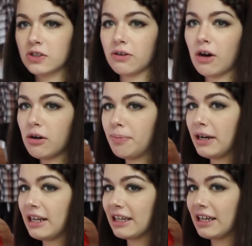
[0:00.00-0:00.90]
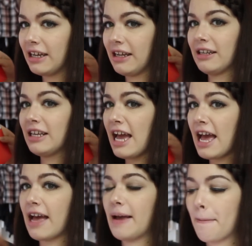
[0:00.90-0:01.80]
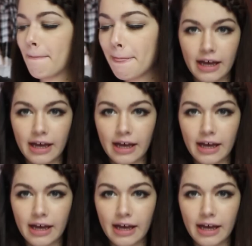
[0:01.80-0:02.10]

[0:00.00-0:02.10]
So opening it, yay!